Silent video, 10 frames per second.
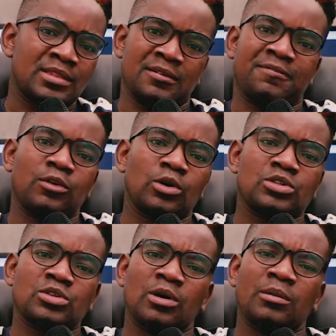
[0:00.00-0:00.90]
the floor
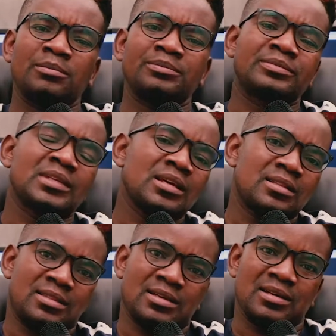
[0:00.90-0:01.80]
tom,
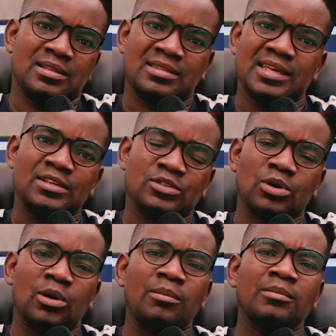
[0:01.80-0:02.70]
the third
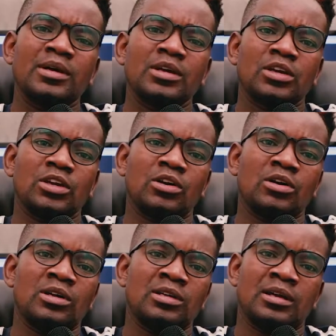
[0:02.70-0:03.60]
tom, you
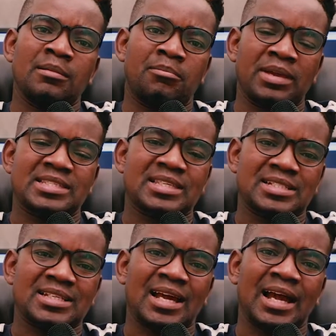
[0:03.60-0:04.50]
know, bass
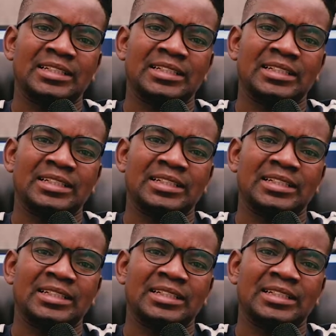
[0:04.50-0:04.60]
guitar.